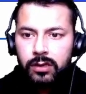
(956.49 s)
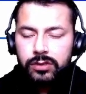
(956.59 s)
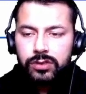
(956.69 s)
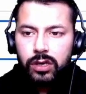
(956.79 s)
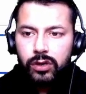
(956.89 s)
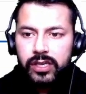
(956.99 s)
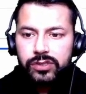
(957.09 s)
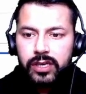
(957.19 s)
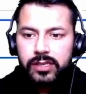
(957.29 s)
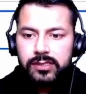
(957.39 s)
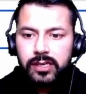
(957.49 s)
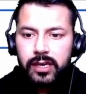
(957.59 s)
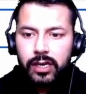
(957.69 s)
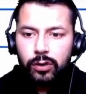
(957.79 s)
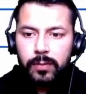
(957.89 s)
So now as you can see,
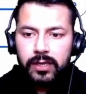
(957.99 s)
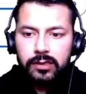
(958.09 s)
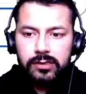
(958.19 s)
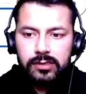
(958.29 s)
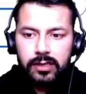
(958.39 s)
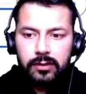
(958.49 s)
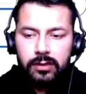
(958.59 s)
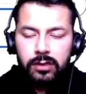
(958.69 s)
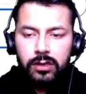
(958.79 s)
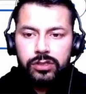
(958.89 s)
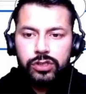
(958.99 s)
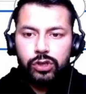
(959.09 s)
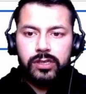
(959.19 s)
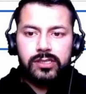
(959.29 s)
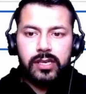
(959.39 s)
hello Python sing. So
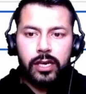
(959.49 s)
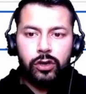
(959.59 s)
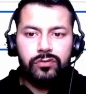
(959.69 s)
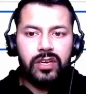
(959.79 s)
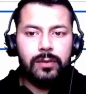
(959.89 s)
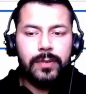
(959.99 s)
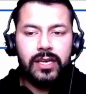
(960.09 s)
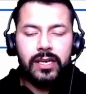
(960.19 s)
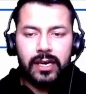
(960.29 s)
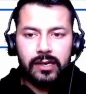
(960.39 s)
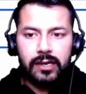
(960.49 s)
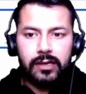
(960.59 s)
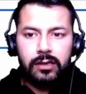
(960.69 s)
this hello will be added.